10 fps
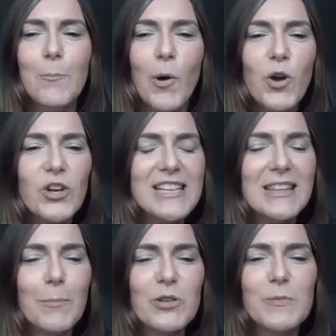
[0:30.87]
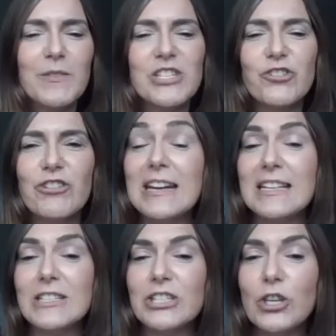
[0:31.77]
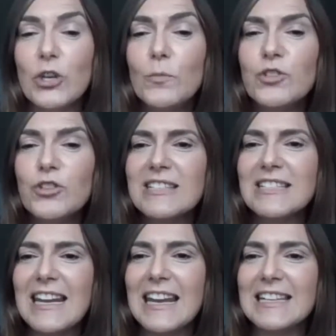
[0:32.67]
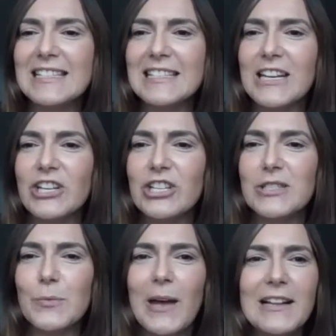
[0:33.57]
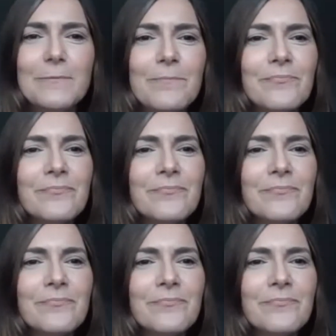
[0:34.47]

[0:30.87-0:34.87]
box at the bottom of the screen in Zoom during today's discussion as well.